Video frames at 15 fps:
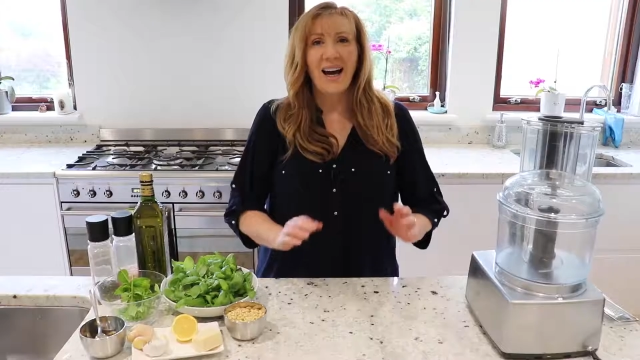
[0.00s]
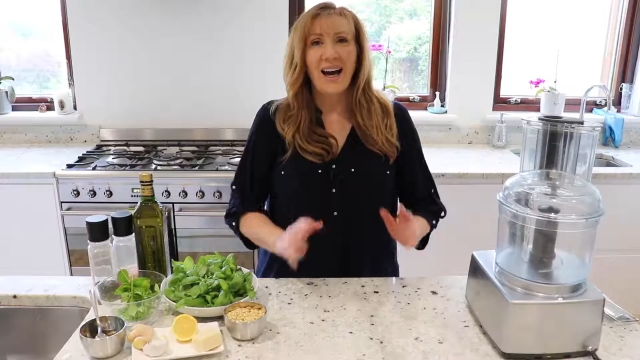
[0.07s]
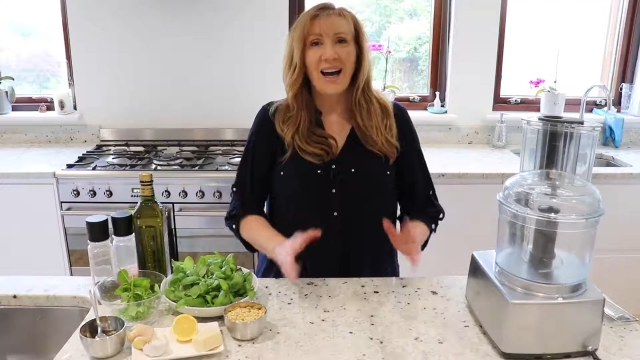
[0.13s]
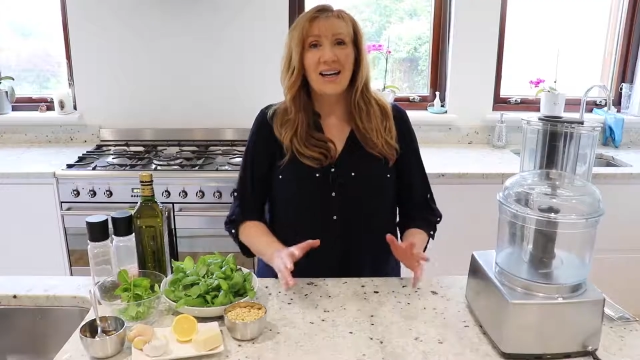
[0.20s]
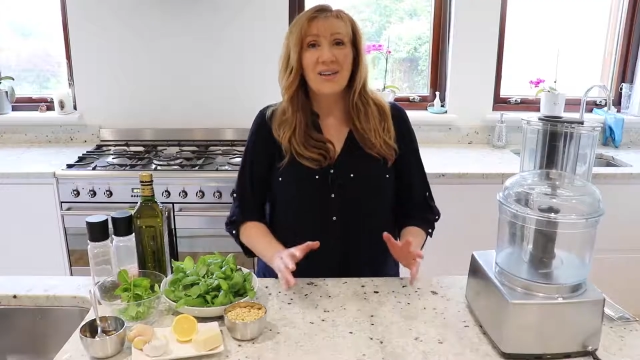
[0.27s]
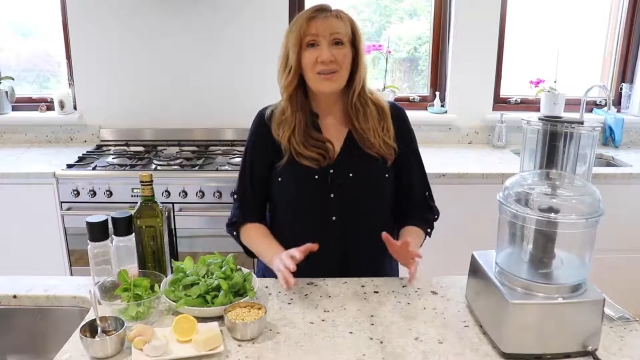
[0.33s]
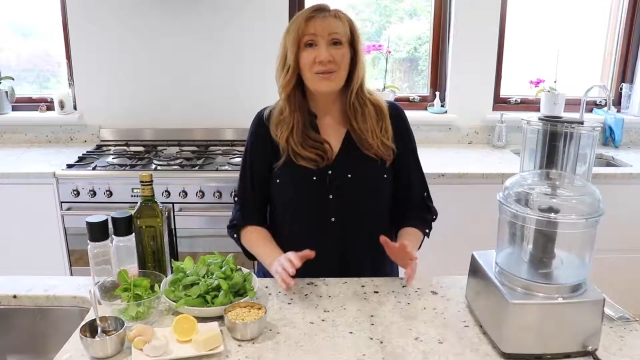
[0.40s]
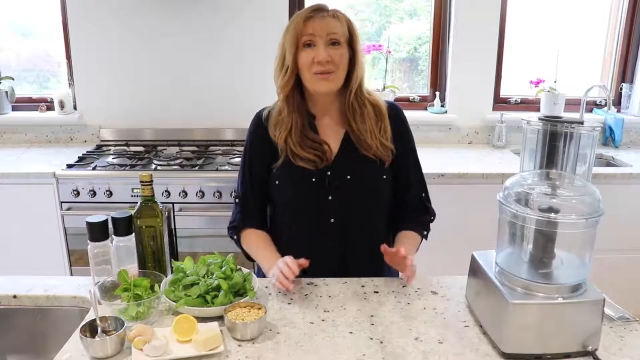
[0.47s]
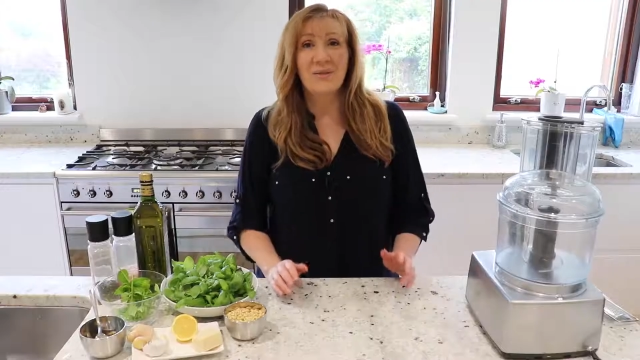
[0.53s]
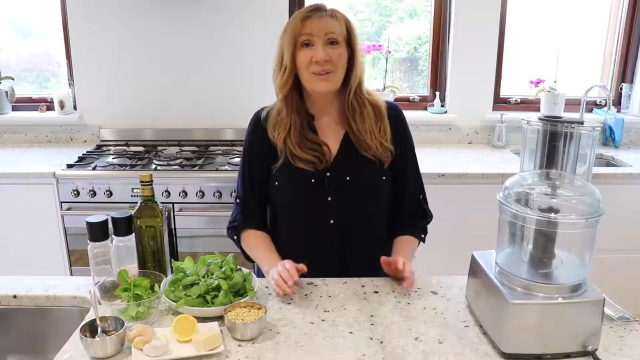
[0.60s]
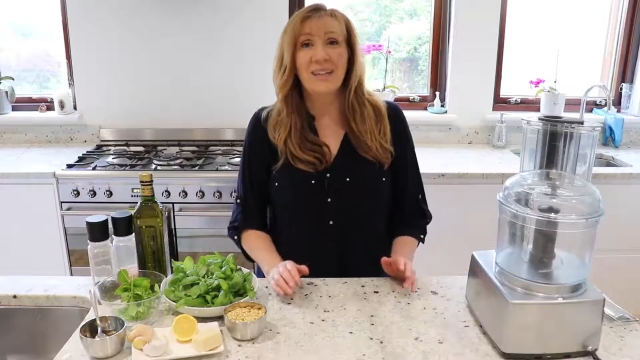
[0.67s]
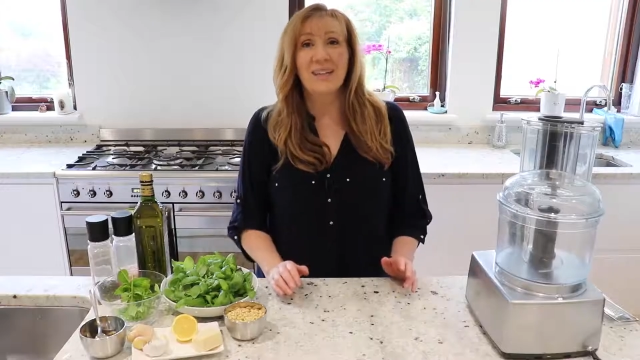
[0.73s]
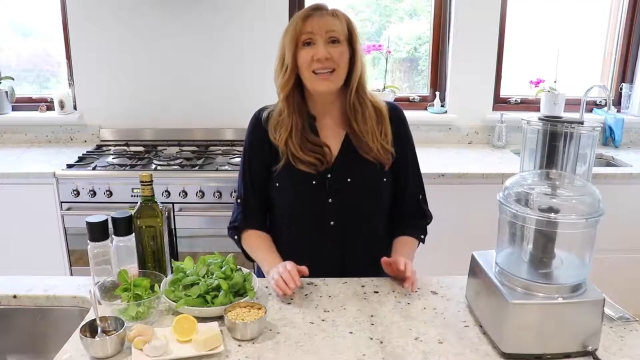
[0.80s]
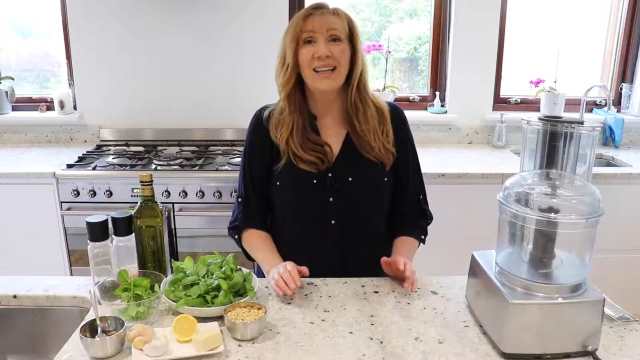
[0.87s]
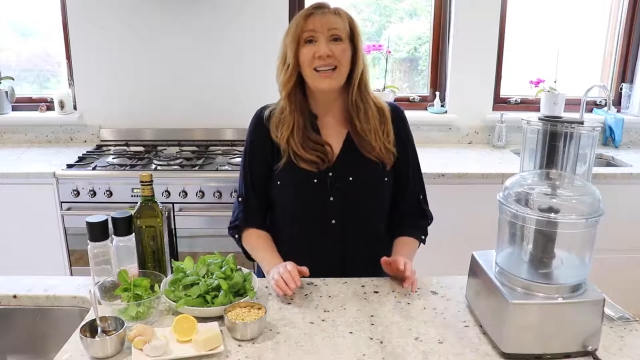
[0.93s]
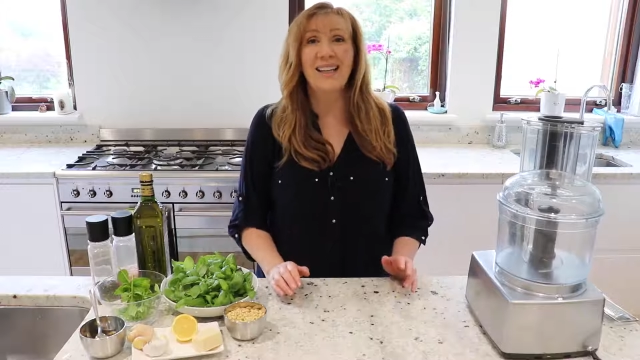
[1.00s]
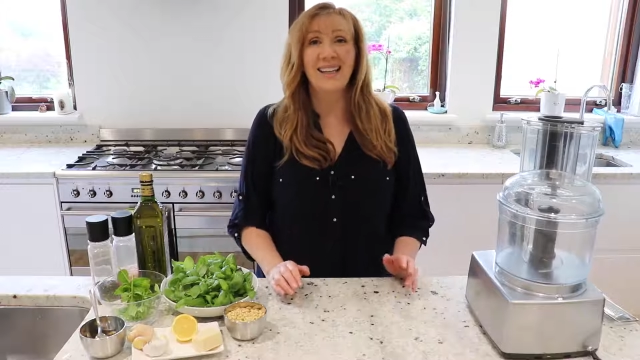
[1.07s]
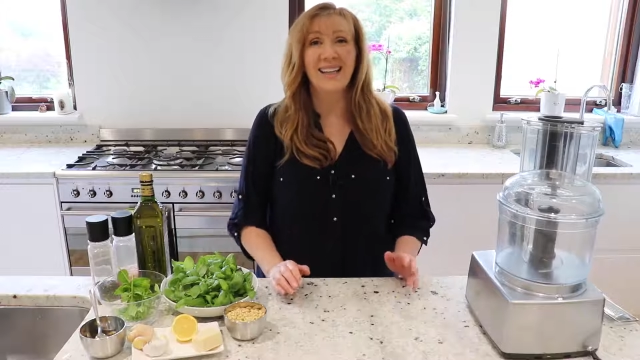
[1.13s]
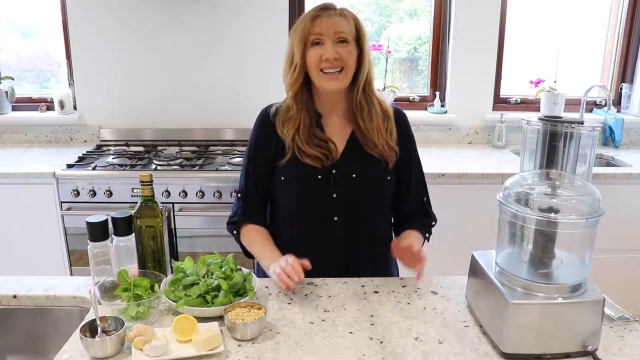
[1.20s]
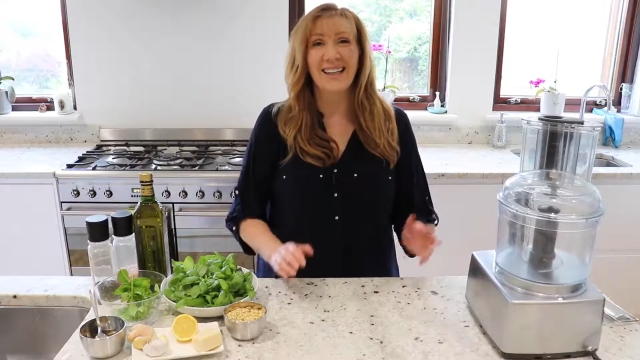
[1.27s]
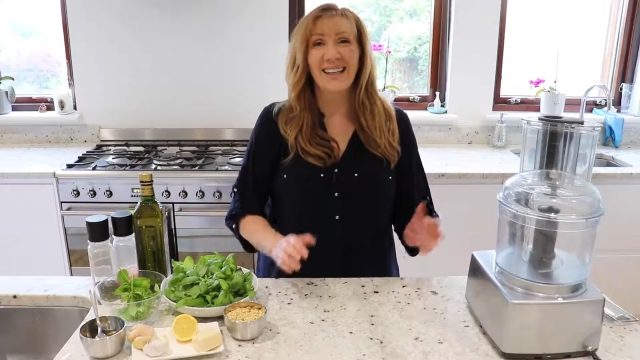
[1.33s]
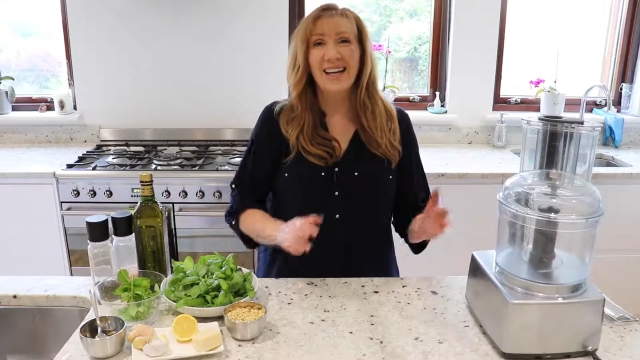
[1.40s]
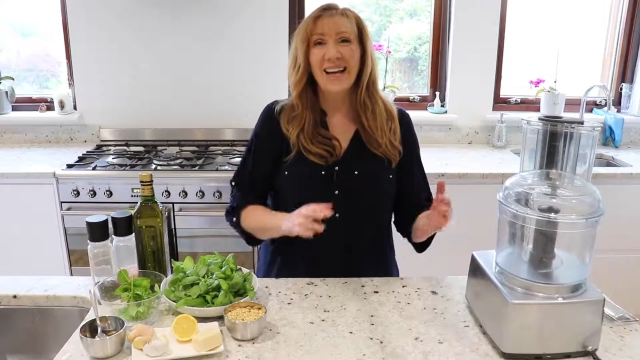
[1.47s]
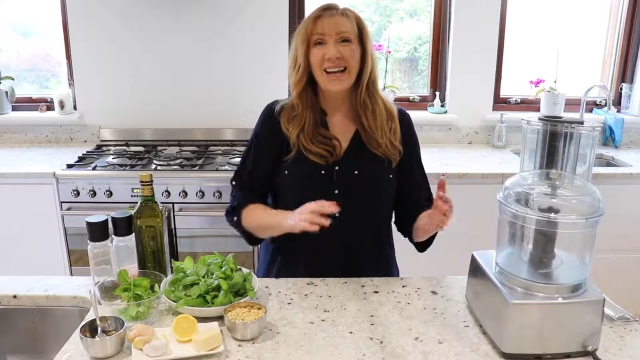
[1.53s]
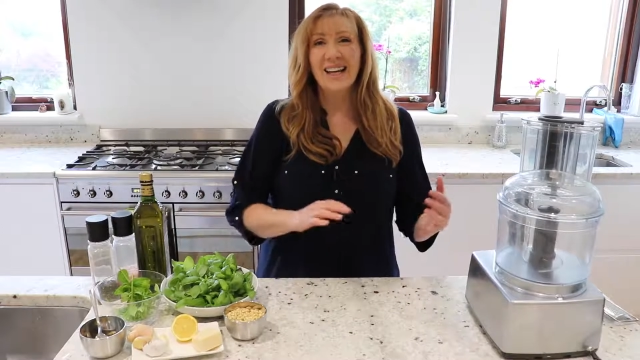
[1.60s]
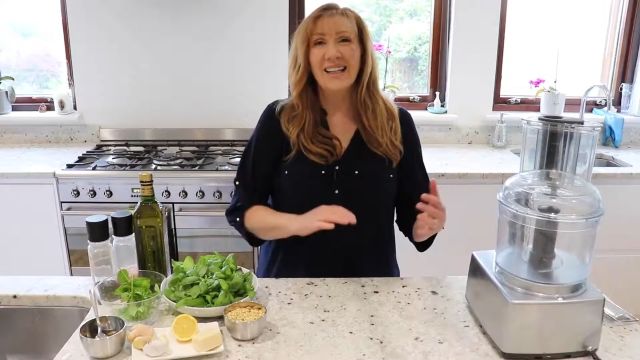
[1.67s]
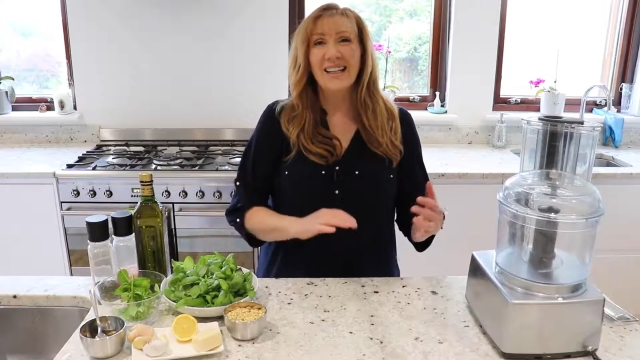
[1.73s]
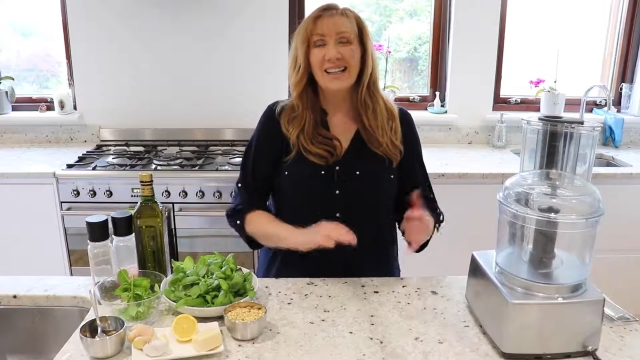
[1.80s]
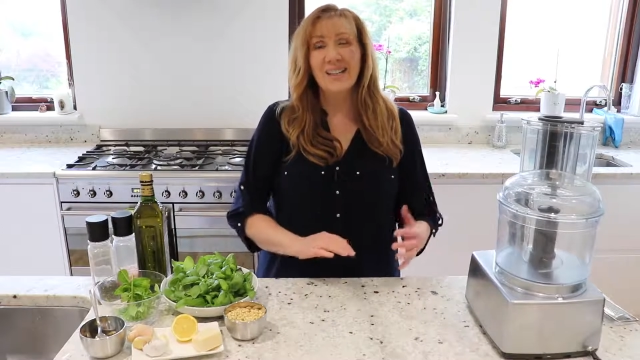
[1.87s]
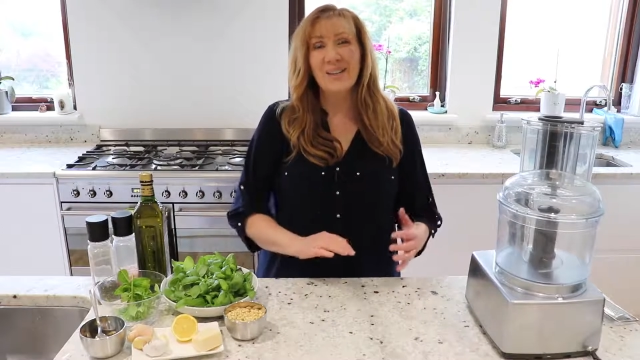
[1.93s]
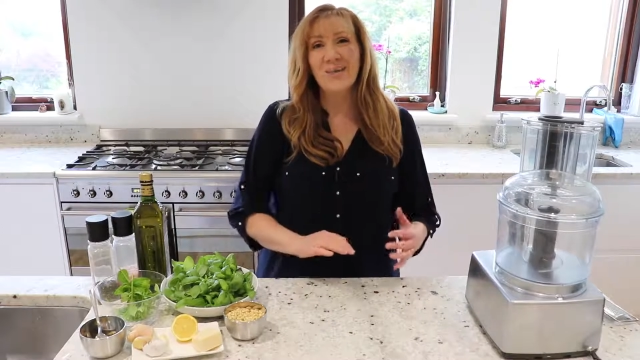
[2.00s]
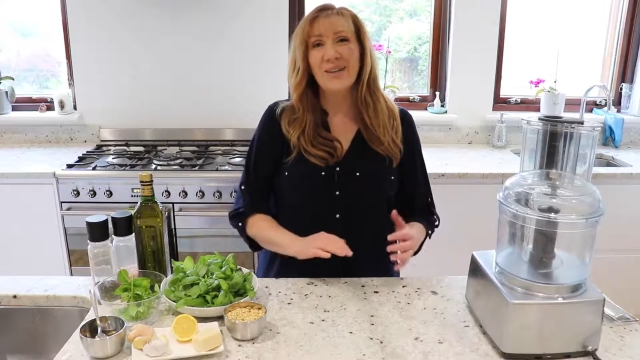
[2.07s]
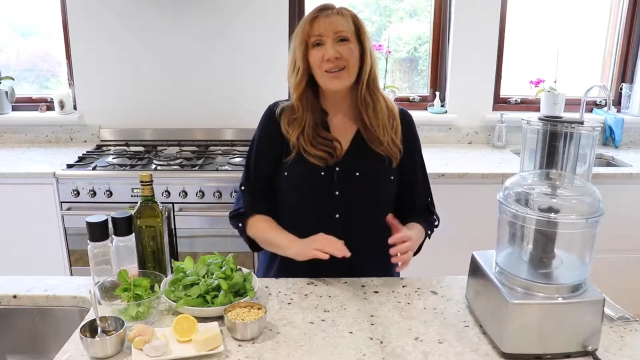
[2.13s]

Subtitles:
Hi everyone, this